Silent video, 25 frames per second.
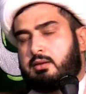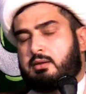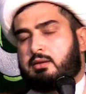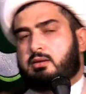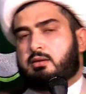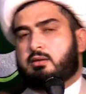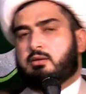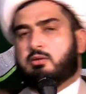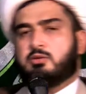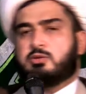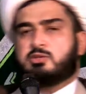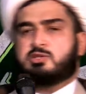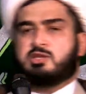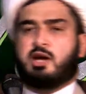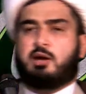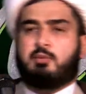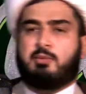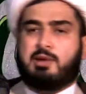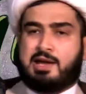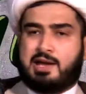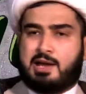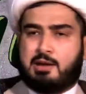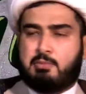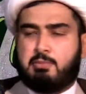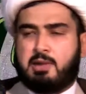Some
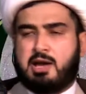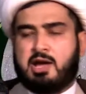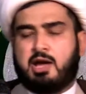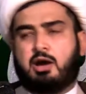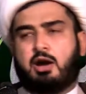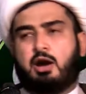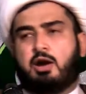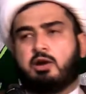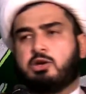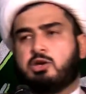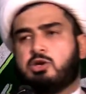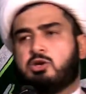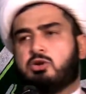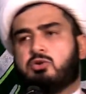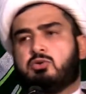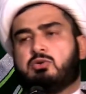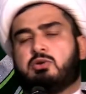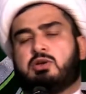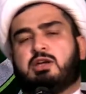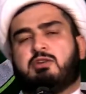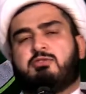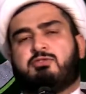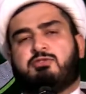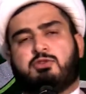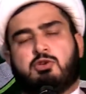again may argue,
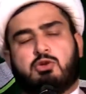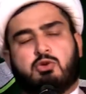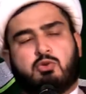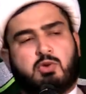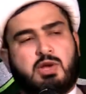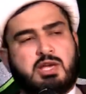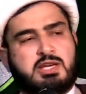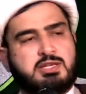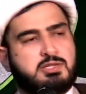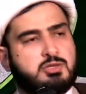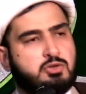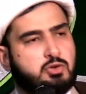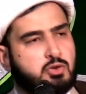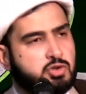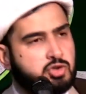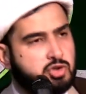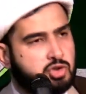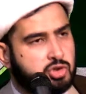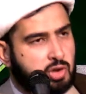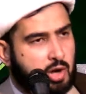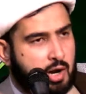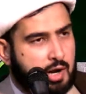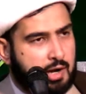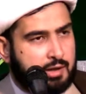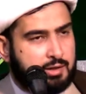if you raise your
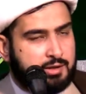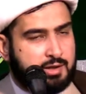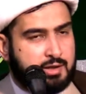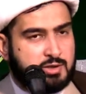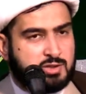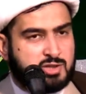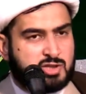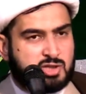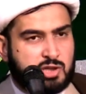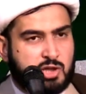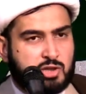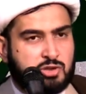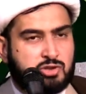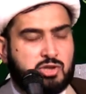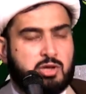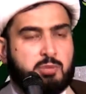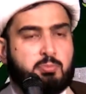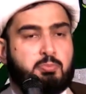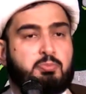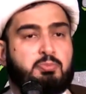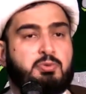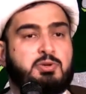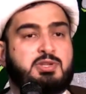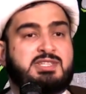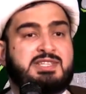child in such a
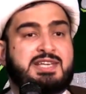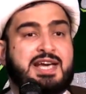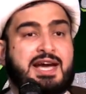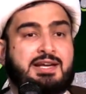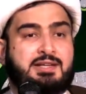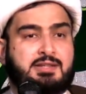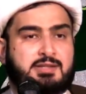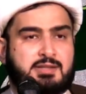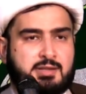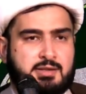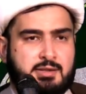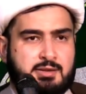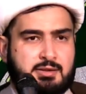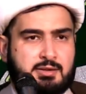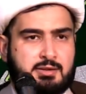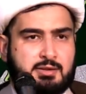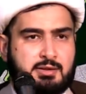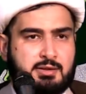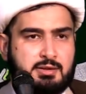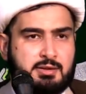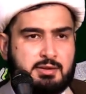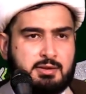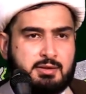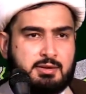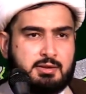protected
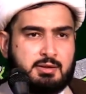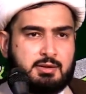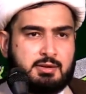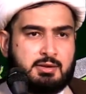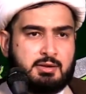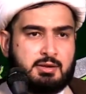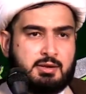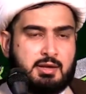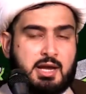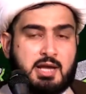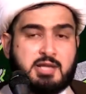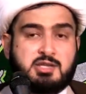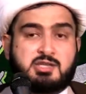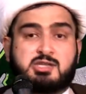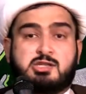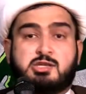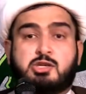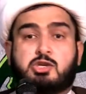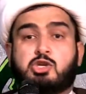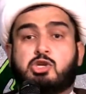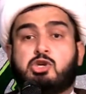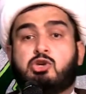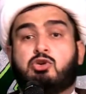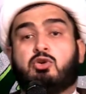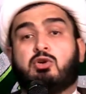and
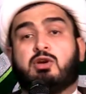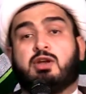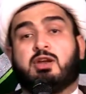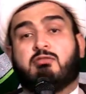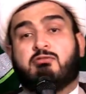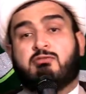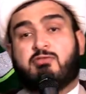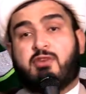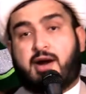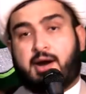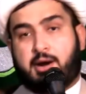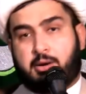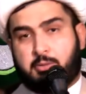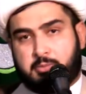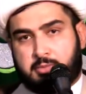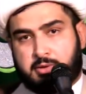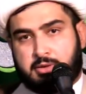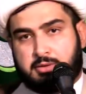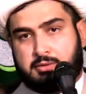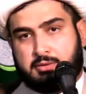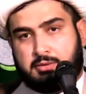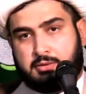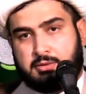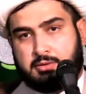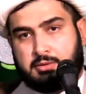secured
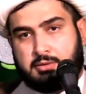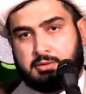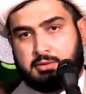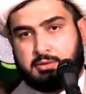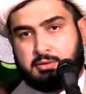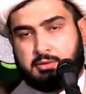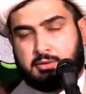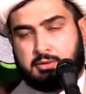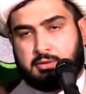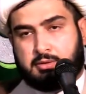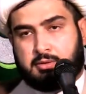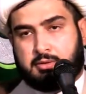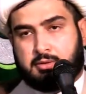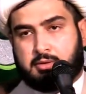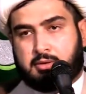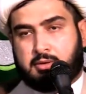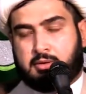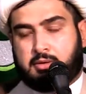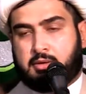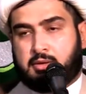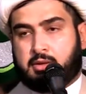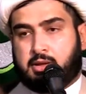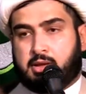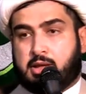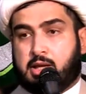environment,
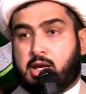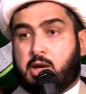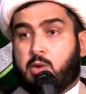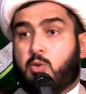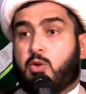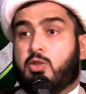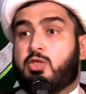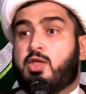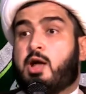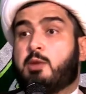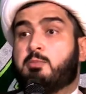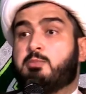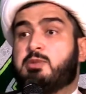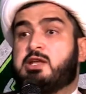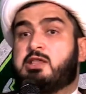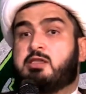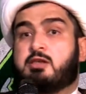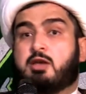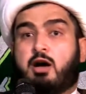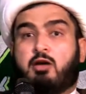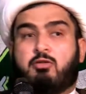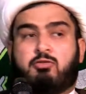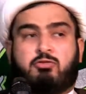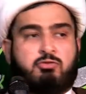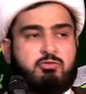they will not be
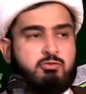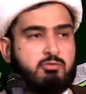tough.